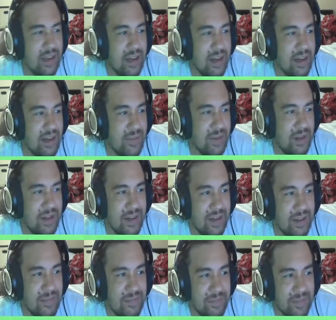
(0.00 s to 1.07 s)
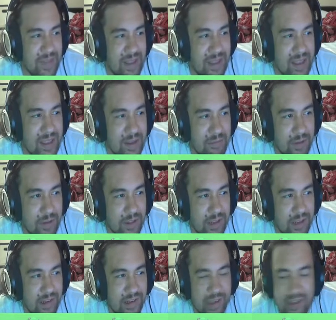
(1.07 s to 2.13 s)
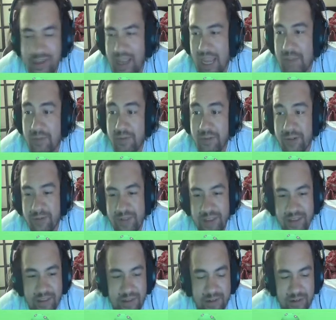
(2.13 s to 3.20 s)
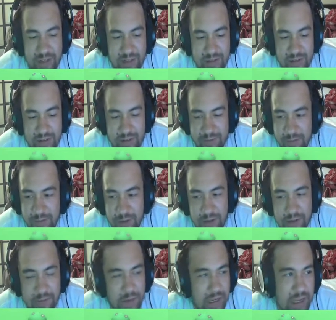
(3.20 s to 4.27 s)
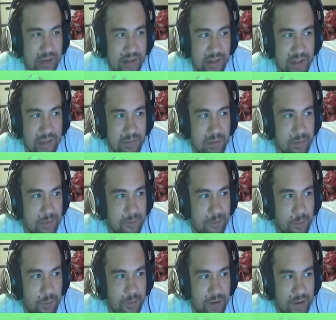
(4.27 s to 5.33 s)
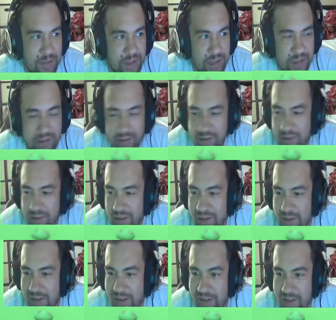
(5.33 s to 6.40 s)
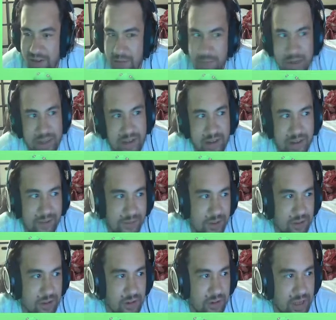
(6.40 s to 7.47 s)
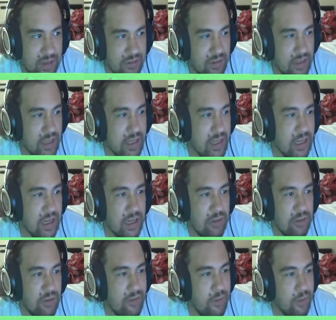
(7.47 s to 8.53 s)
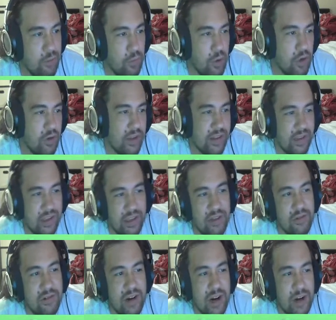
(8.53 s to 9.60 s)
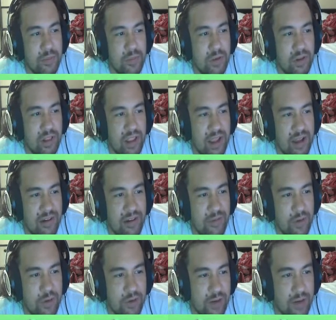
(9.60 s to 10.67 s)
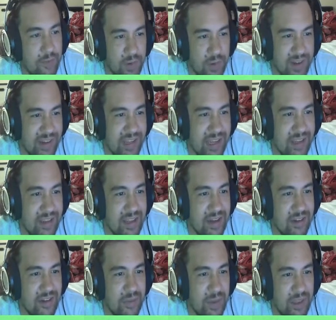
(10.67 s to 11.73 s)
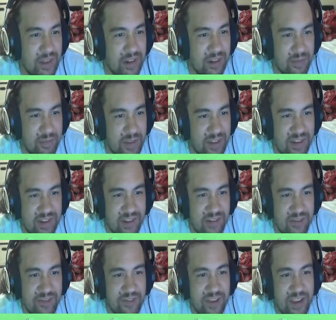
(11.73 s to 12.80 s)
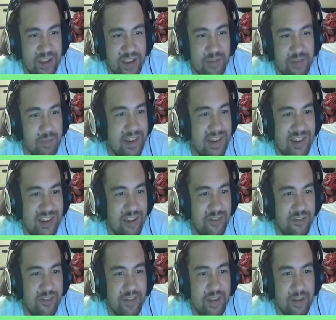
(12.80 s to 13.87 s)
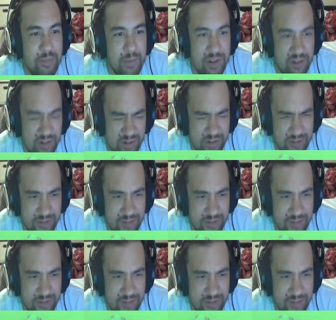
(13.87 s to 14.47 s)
Um, uh, releasing April fifteenth, so that's a few days away. Actually, like what, like four or five days by the time this video goes out. Uh, travel the world as a cute cardboard clown and ruin everyone's day. Unlock new methods of mischief, mischief, mischief.